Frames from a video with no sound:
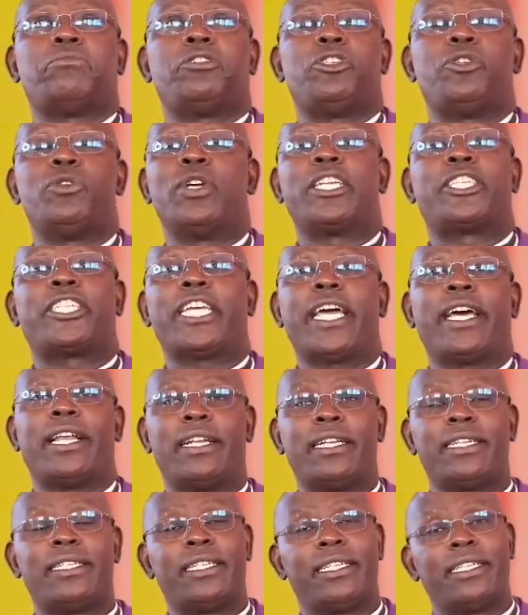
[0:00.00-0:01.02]
your
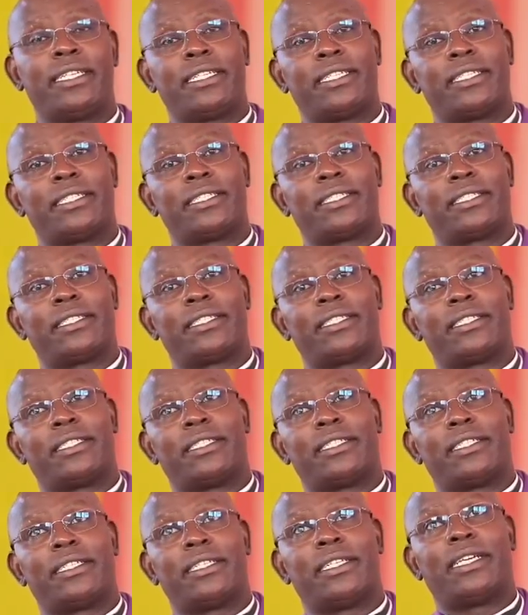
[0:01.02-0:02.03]
child
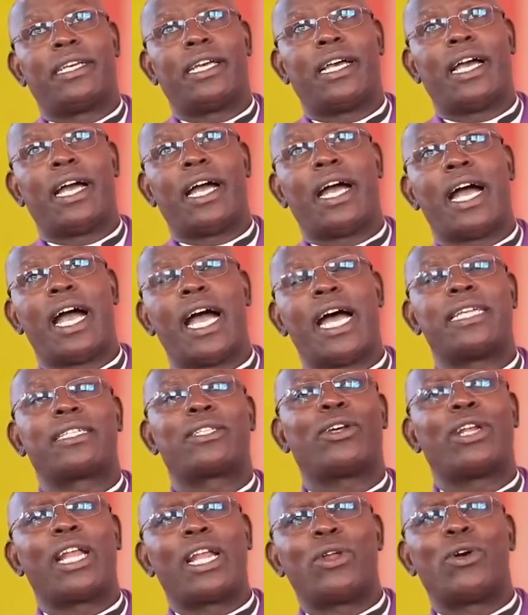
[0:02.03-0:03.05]

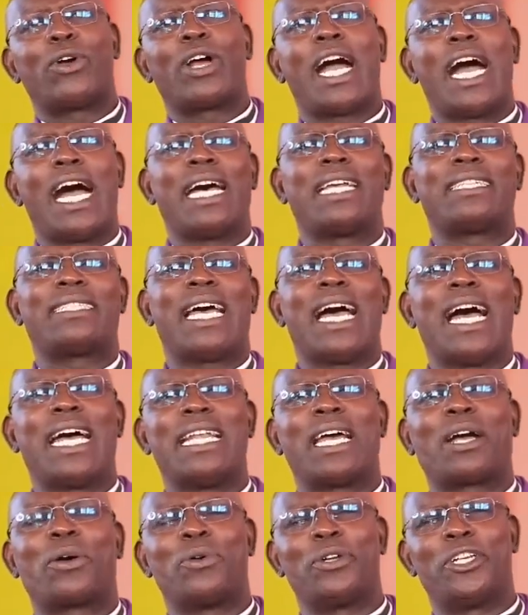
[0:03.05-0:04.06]
has all along has
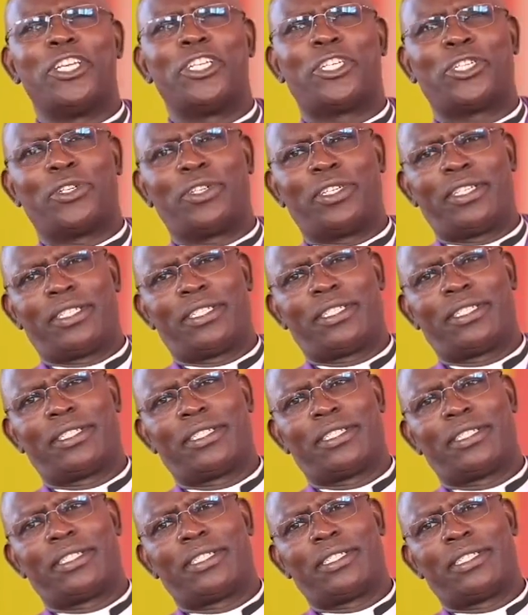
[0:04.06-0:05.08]
had a condition.
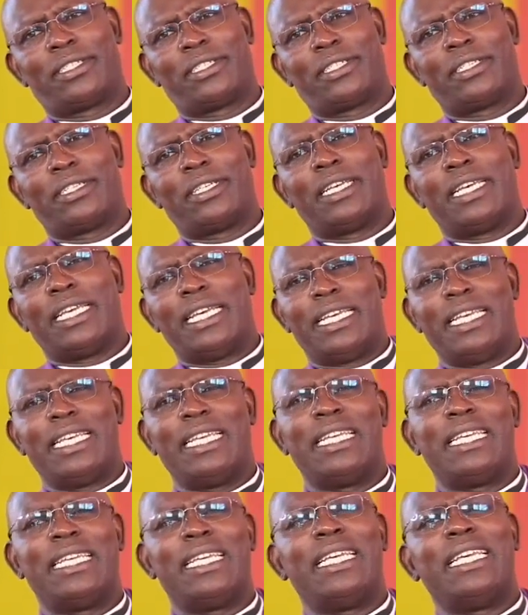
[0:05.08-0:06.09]
He,
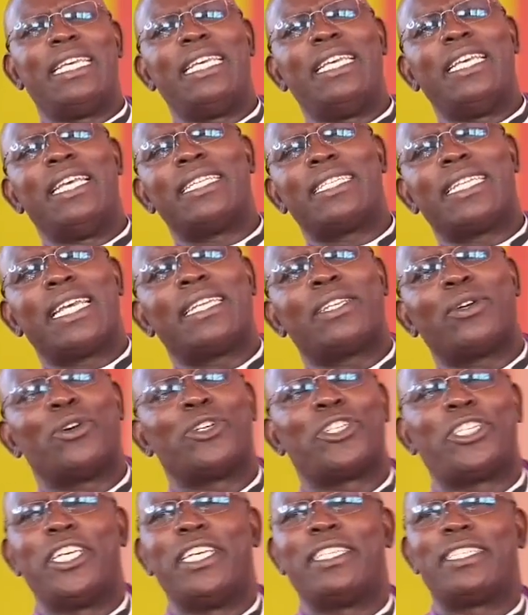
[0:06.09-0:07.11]
he isn't
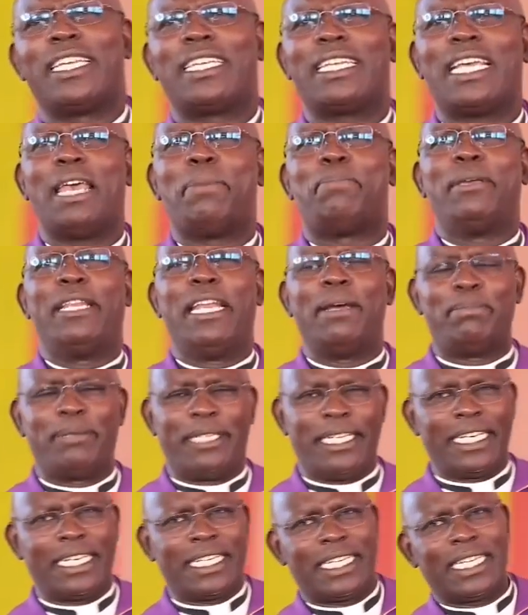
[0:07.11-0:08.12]
or she isn't
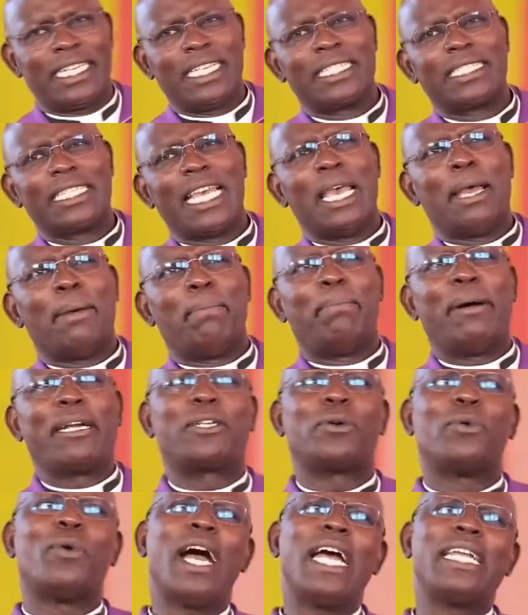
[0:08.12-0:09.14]
epileptic,
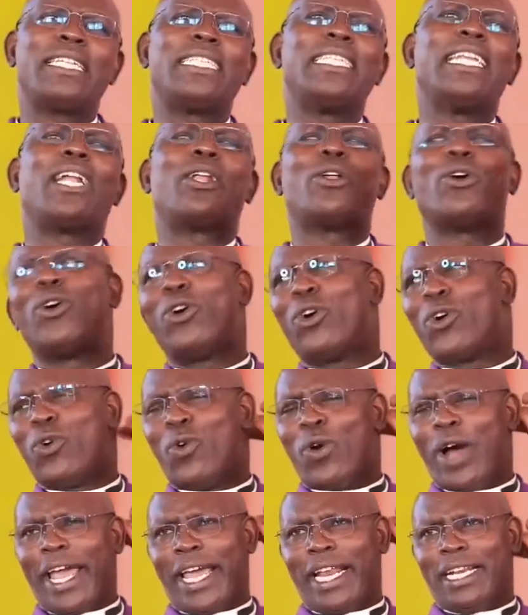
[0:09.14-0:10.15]
but once in a long
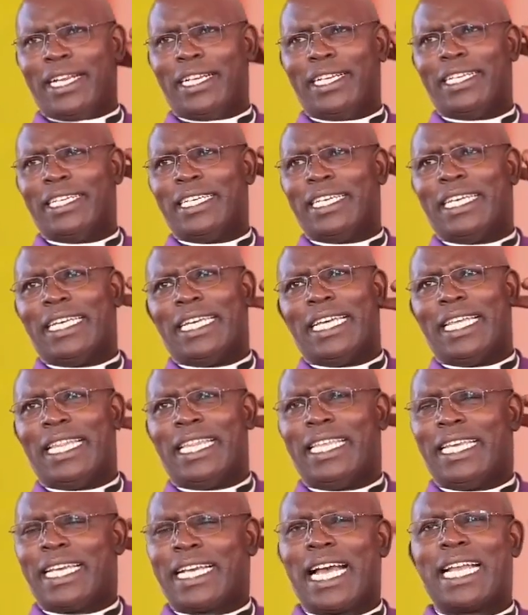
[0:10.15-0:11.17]
while,
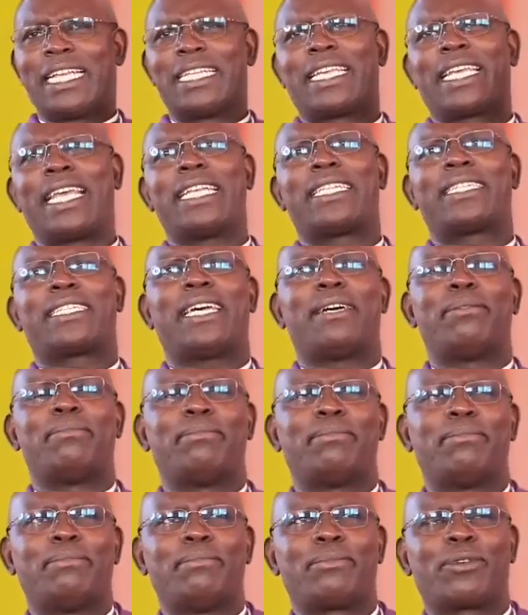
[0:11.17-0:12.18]
they can get
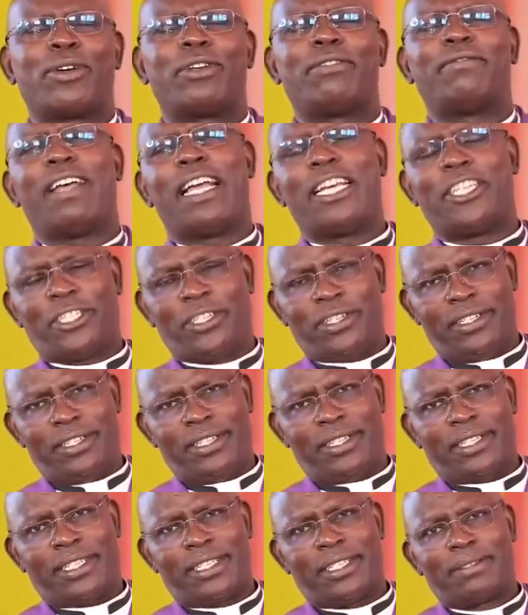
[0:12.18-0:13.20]
some
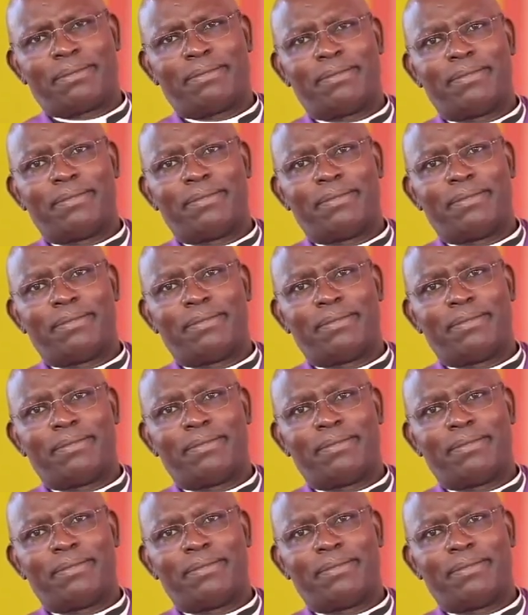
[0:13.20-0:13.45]
conversions.